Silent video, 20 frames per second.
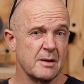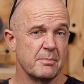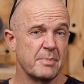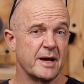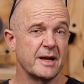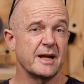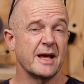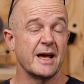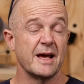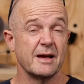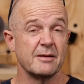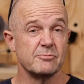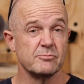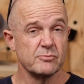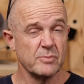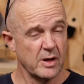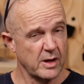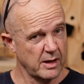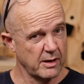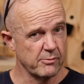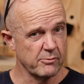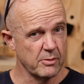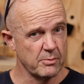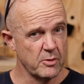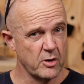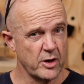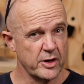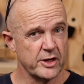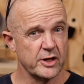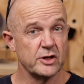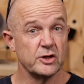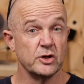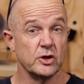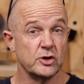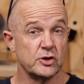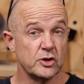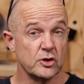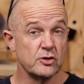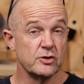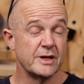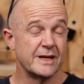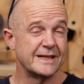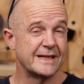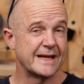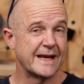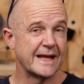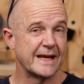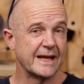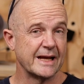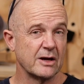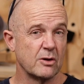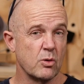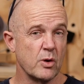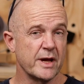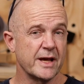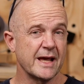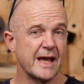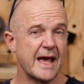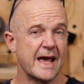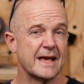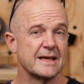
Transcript: but a reminder, you do need to get in quick